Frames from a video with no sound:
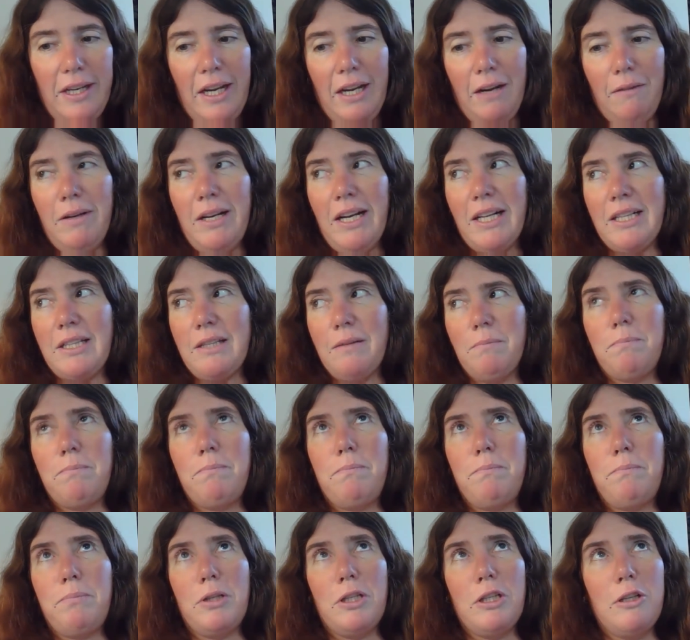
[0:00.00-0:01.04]
Yeah, we got the
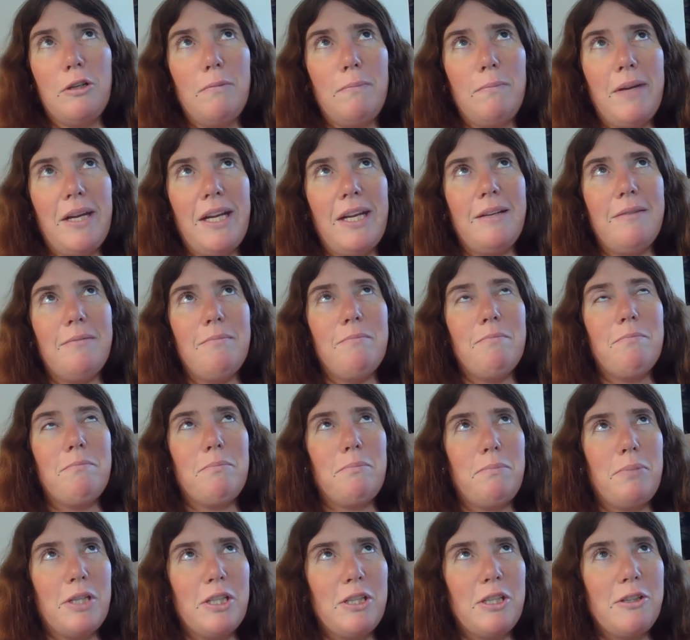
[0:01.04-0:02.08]
Blooming
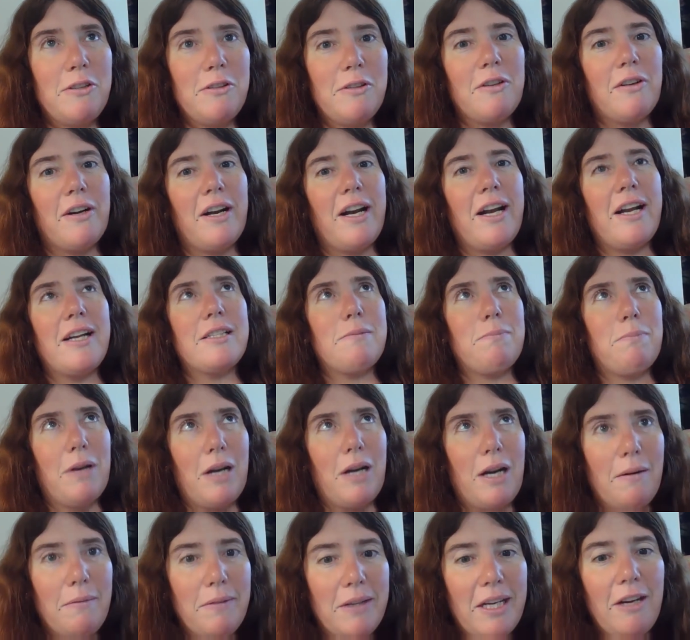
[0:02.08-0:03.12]
Bluegrass
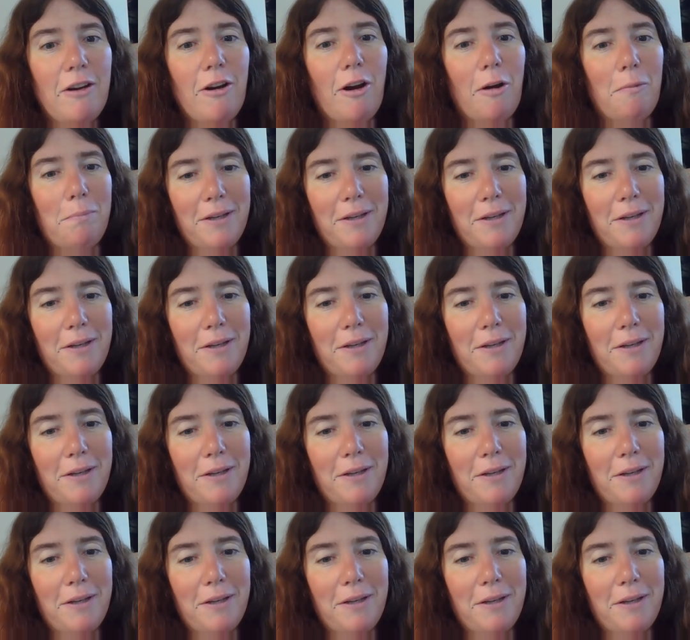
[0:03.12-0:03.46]
Barbecue